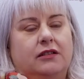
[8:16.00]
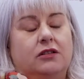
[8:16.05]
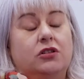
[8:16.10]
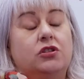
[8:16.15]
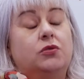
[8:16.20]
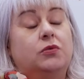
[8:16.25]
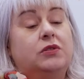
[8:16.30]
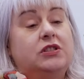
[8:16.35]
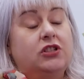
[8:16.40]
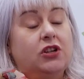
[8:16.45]

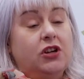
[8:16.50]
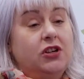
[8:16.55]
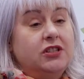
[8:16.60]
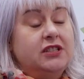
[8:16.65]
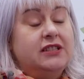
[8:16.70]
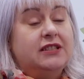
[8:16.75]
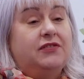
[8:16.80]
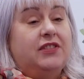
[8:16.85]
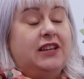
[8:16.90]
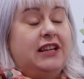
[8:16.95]
So it sounds
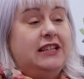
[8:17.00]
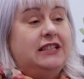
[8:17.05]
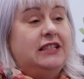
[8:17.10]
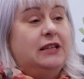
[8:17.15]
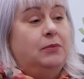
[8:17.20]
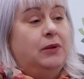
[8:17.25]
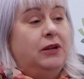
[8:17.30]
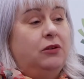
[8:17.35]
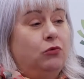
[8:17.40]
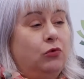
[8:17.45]
as if the
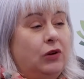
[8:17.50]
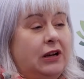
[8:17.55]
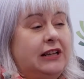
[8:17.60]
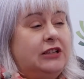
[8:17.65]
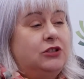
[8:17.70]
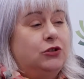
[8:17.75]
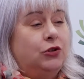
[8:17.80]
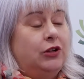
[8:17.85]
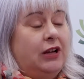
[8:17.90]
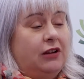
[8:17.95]
ETB really
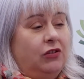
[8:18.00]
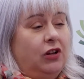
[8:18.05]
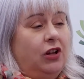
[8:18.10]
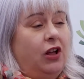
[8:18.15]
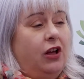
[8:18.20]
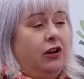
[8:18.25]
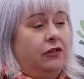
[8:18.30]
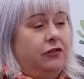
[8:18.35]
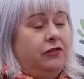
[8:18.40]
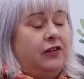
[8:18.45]
do have a
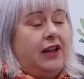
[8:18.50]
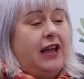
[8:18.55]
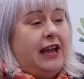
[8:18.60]
lot of